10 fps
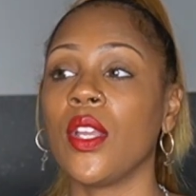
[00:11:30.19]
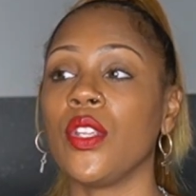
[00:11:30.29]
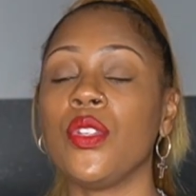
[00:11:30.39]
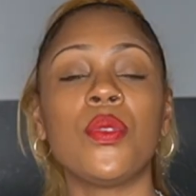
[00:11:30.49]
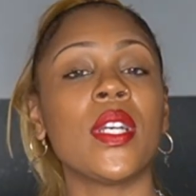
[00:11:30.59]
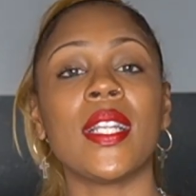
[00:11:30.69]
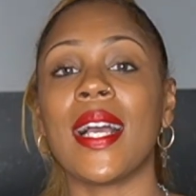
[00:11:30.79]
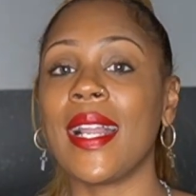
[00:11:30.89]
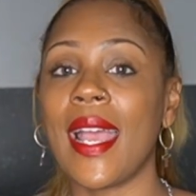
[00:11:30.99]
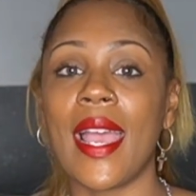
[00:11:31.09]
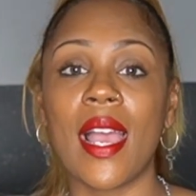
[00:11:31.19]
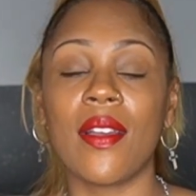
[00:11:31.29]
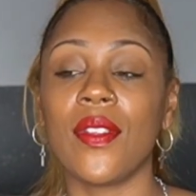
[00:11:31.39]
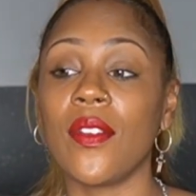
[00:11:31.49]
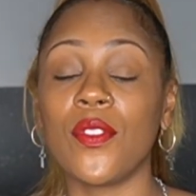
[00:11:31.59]
you could not
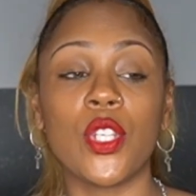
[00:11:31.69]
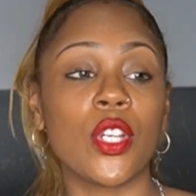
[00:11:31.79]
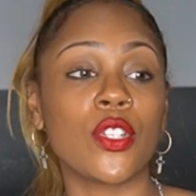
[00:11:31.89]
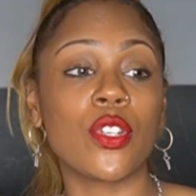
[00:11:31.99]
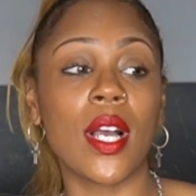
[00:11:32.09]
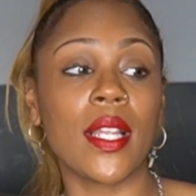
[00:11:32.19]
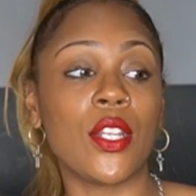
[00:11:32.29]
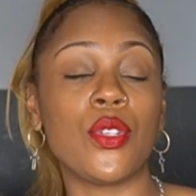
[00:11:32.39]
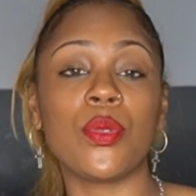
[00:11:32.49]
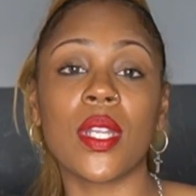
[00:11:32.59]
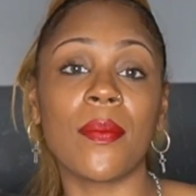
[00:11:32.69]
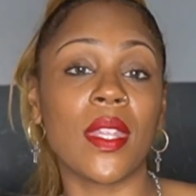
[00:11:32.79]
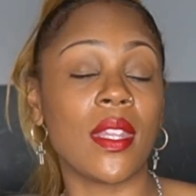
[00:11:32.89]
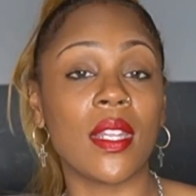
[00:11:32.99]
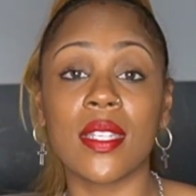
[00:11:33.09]
have if you're trying to do
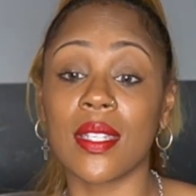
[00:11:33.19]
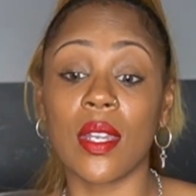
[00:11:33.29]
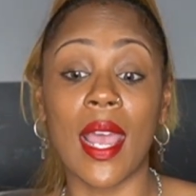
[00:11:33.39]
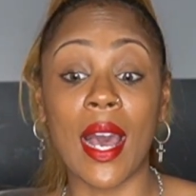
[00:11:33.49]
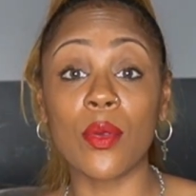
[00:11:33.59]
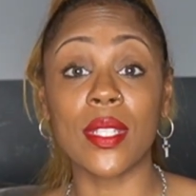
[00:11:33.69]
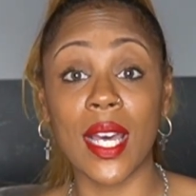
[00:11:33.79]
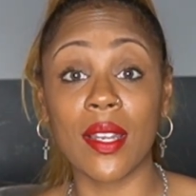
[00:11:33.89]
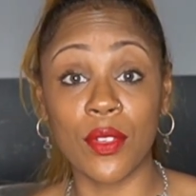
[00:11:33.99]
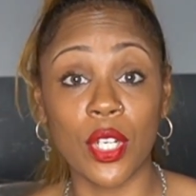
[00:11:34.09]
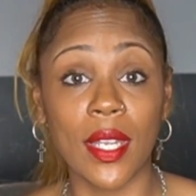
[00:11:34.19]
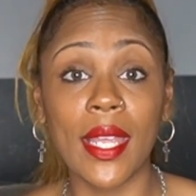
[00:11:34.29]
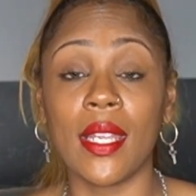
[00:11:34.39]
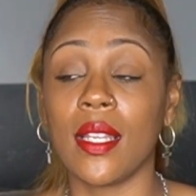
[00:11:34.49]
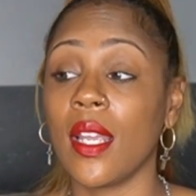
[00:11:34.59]
something that's outside of your
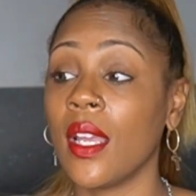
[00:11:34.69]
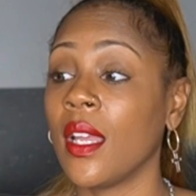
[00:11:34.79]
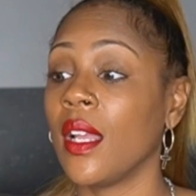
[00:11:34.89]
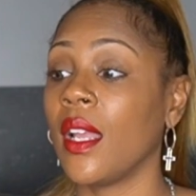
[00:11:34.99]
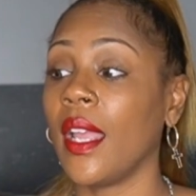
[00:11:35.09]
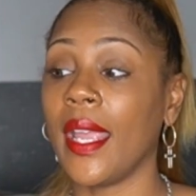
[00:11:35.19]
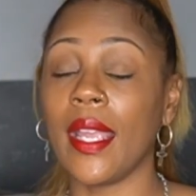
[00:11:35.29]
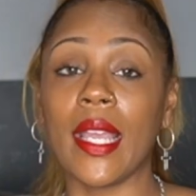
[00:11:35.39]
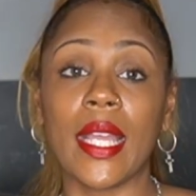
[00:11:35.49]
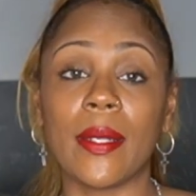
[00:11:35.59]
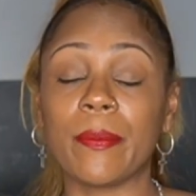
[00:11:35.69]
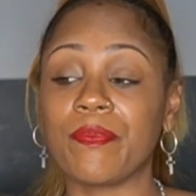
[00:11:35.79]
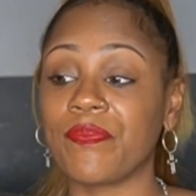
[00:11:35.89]
lane. And